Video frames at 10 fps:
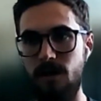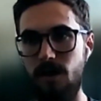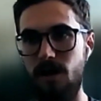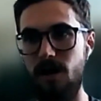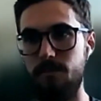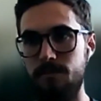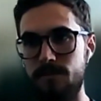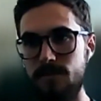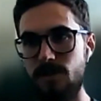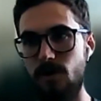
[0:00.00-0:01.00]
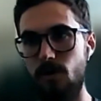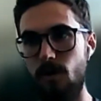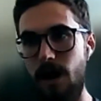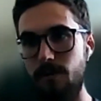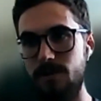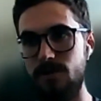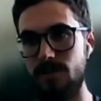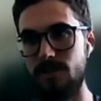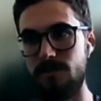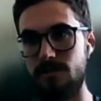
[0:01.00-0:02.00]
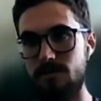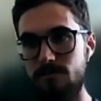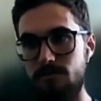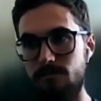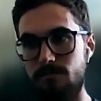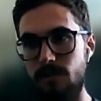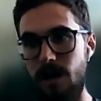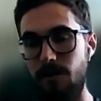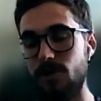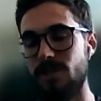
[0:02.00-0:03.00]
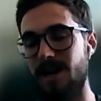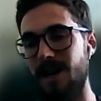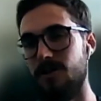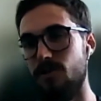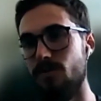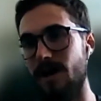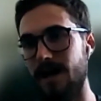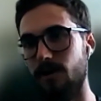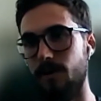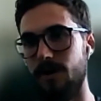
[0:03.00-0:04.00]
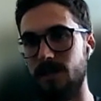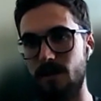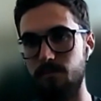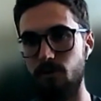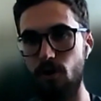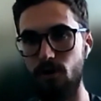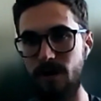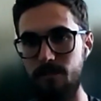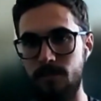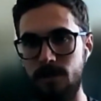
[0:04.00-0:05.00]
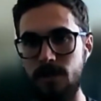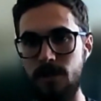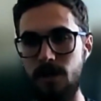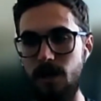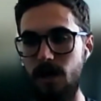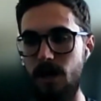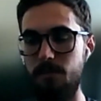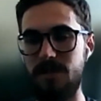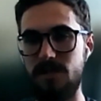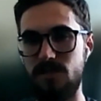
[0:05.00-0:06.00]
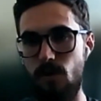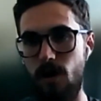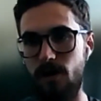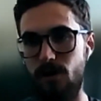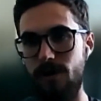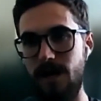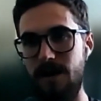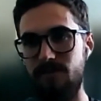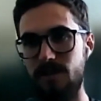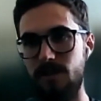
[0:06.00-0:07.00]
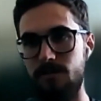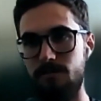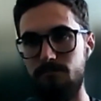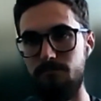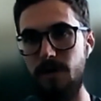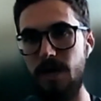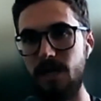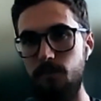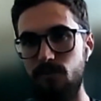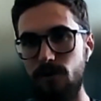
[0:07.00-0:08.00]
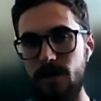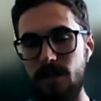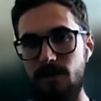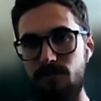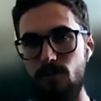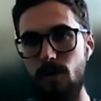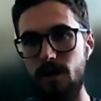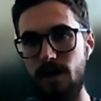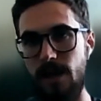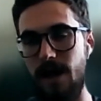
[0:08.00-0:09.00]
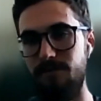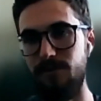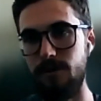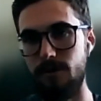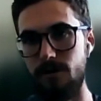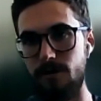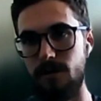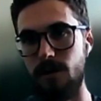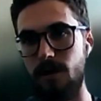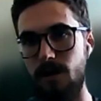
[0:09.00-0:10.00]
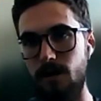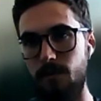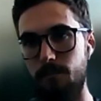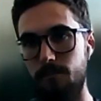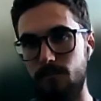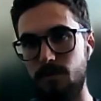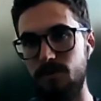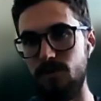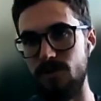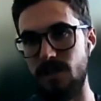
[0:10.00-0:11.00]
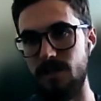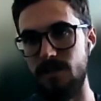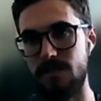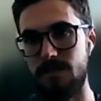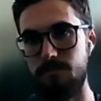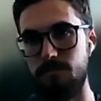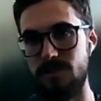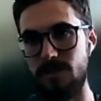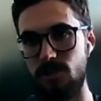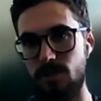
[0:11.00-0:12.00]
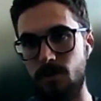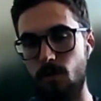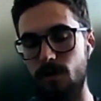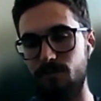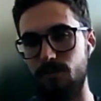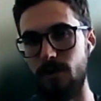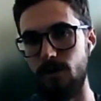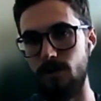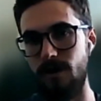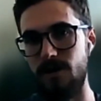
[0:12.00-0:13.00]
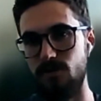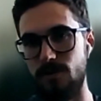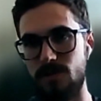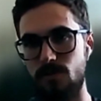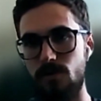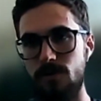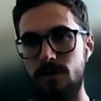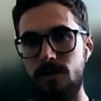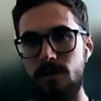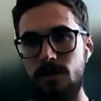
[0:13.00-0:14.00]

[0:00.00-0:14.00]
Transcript: Um, so I would just, I wish that I knew that going into the program uh, because you are going to have to make up for it if you want a heavier um, computer science position or if you want to go to graduate school.